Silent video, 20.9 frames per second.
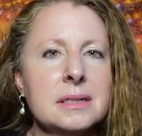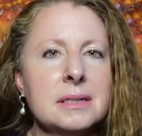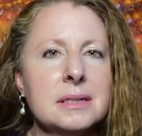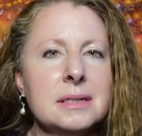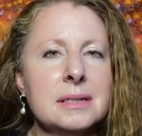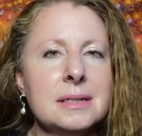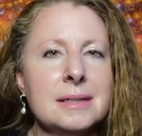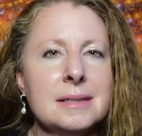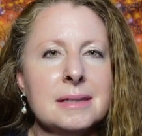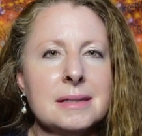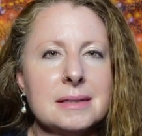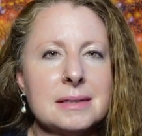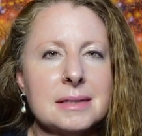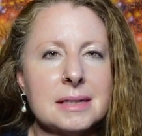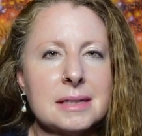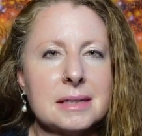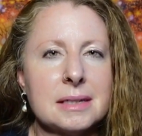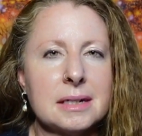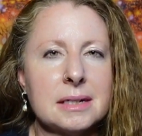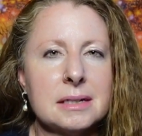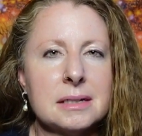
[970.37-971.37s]
anything
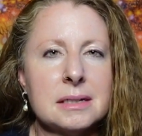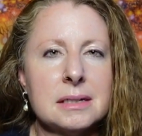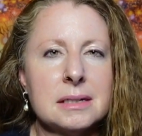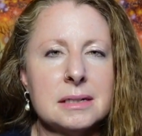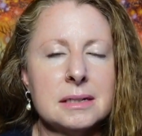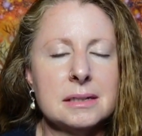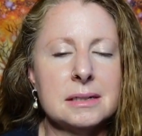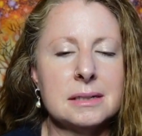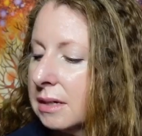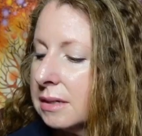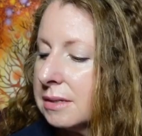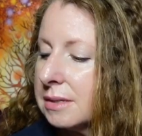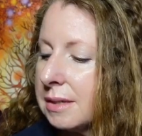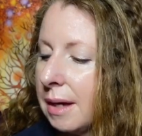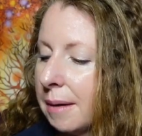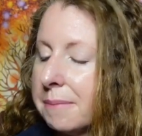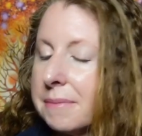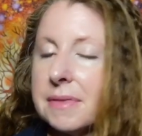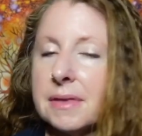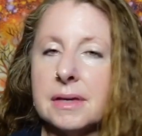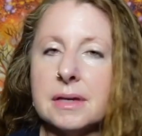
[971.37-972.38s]
like that.
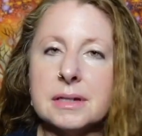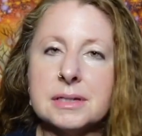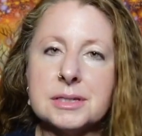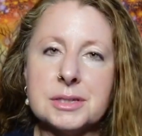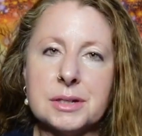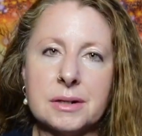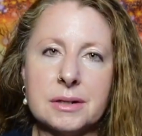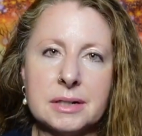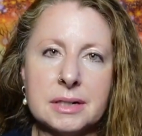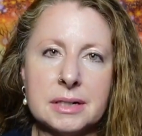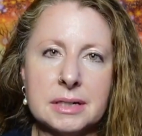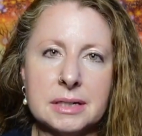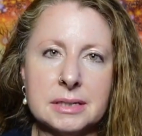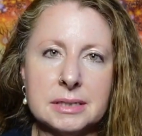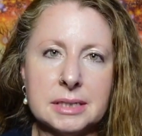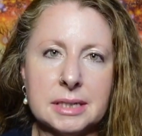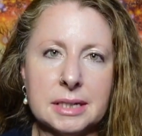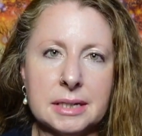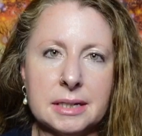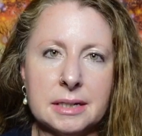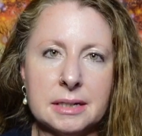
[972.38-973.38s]
Some things are going to
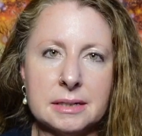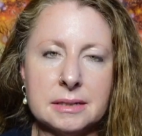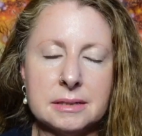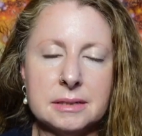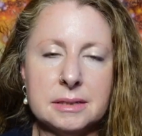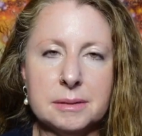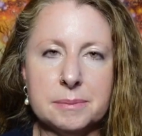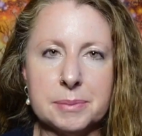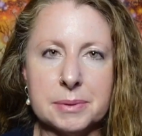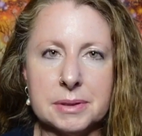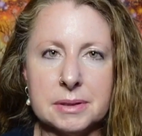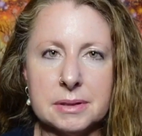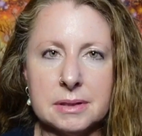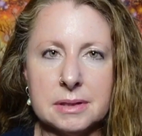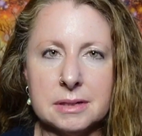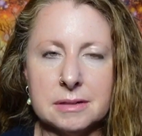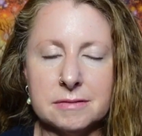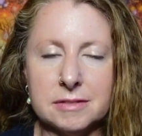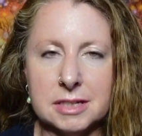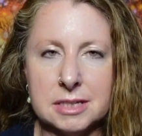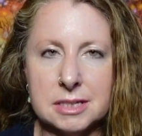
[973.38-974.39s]
take deeper
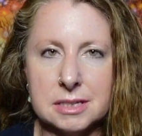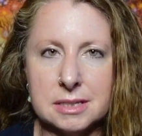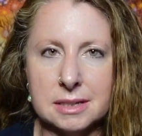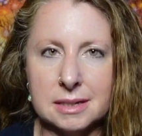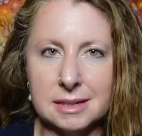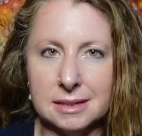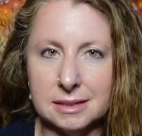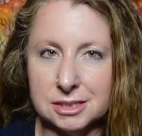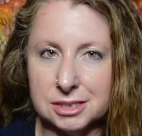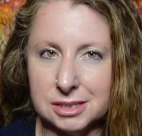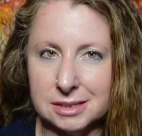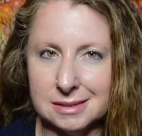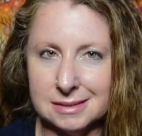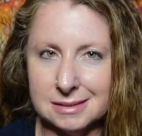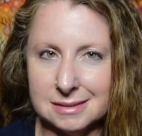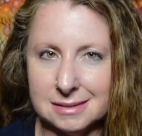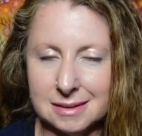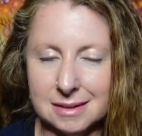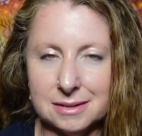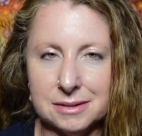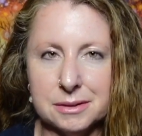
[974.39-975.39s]
investigation
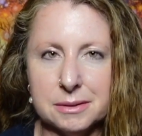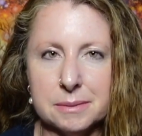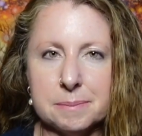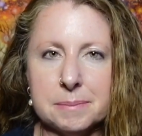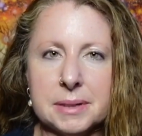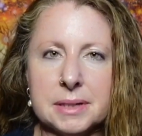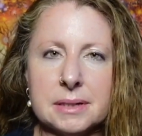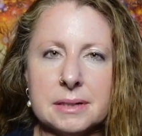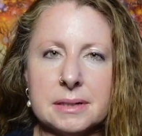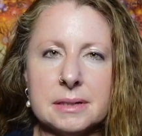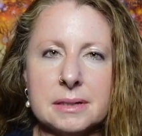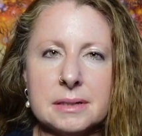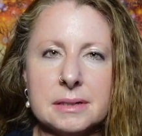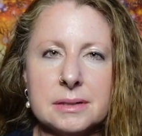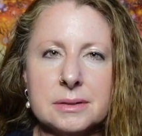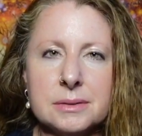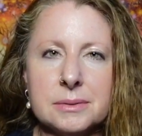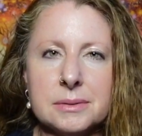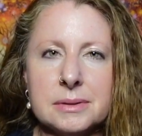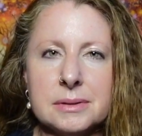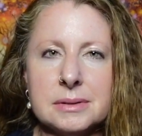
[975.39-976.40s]
on your part
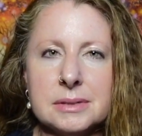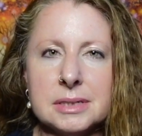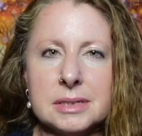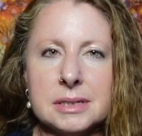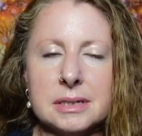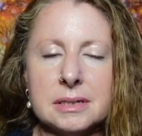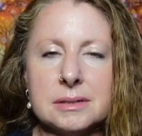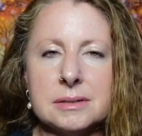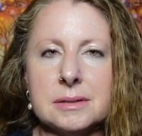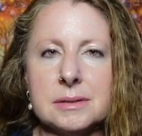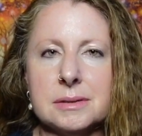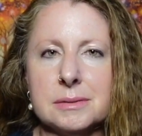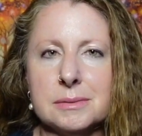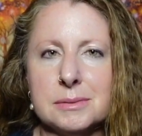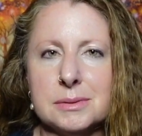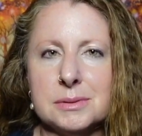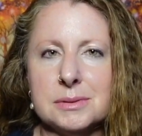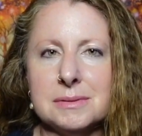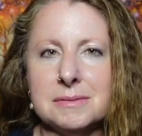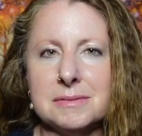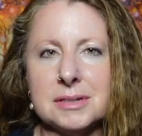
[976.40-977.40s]
in order to get to the
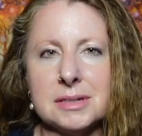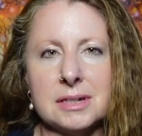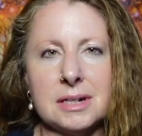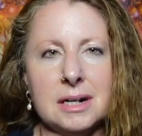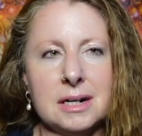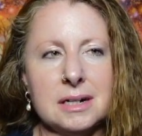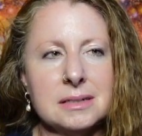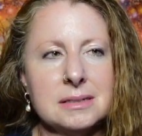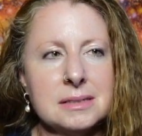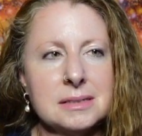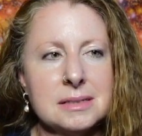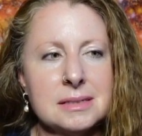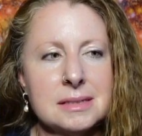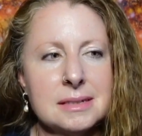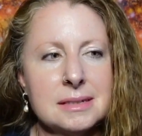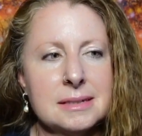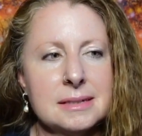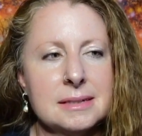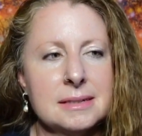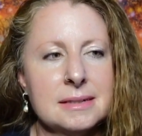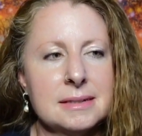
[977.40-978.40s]
root of the cause.
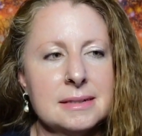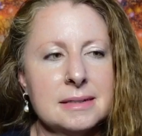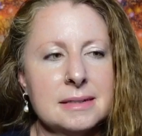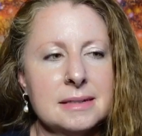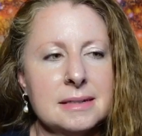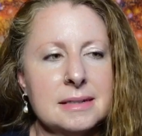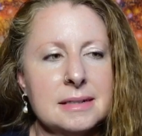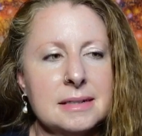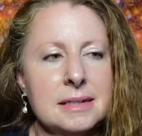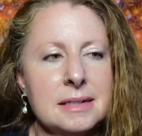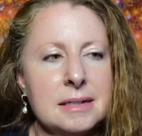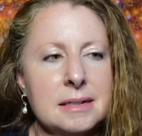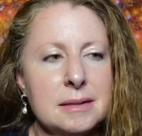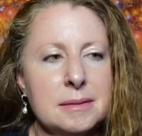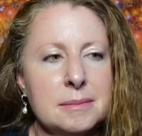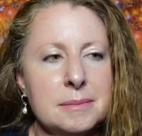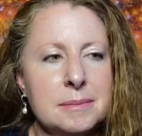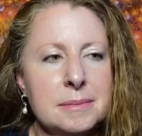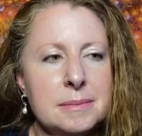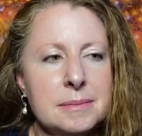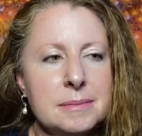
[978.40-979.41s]

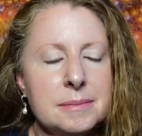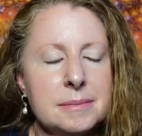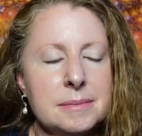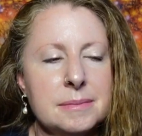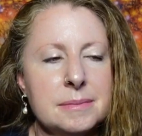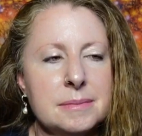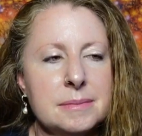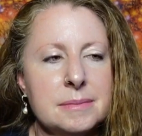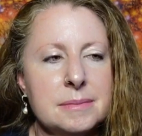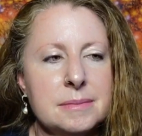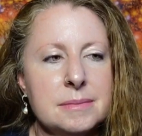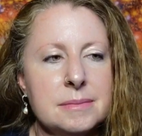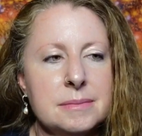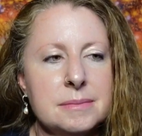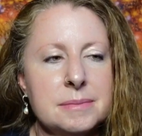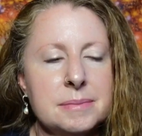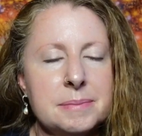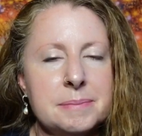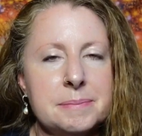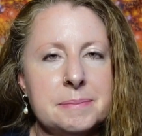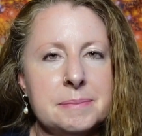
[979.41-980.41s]

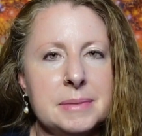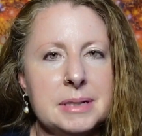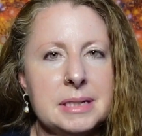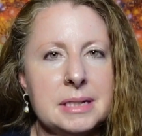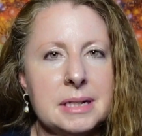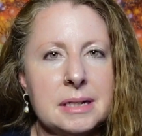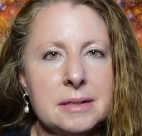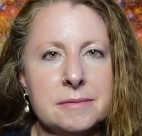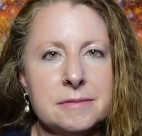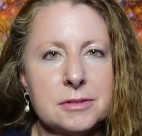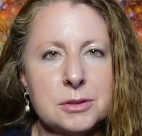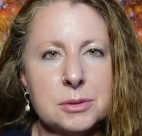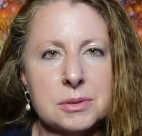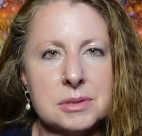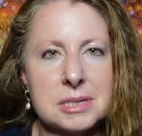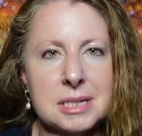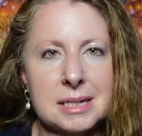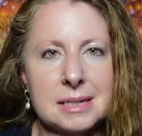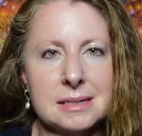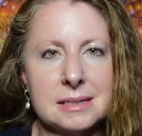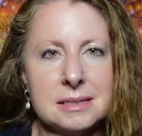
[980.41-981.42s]
And of
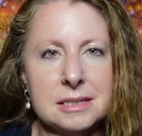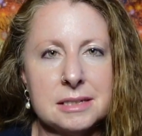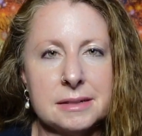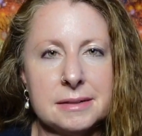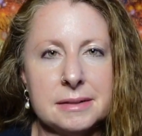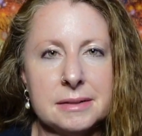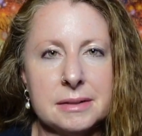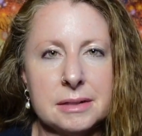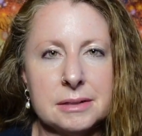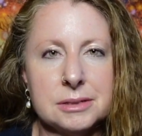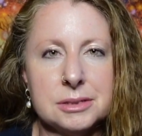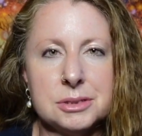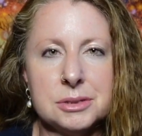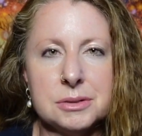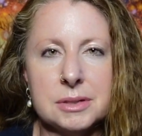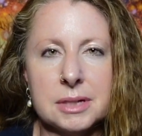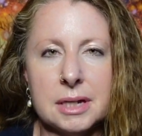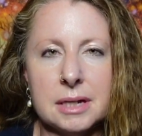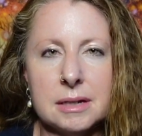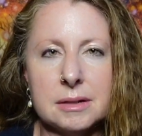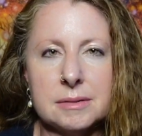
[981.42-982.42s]
course, I can tell you how to do
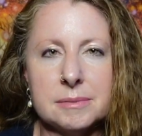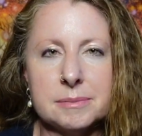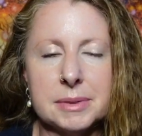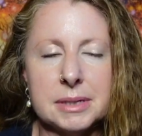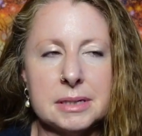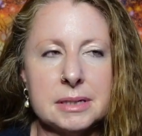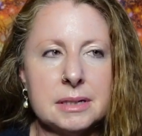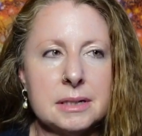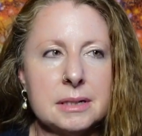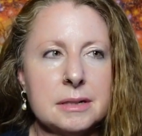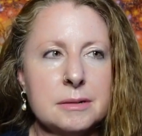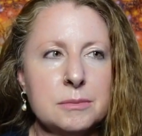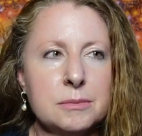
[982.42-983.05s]
that, but